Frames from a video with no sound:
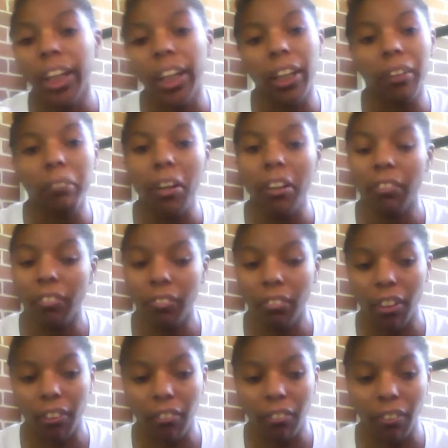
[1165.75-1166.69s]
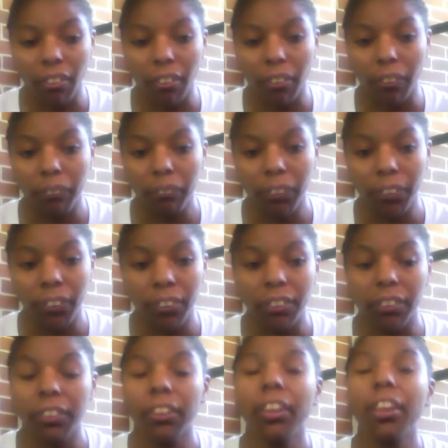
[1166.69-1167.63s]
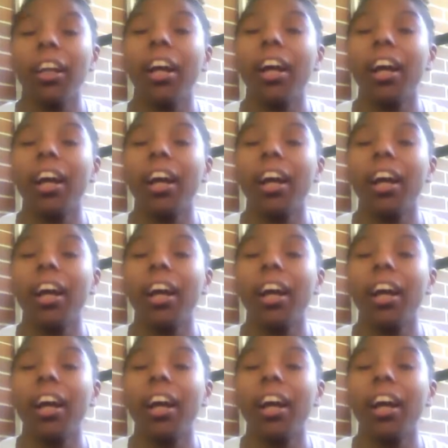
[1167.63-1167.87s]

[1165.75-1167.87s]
Everybody's entitled to their own opinion.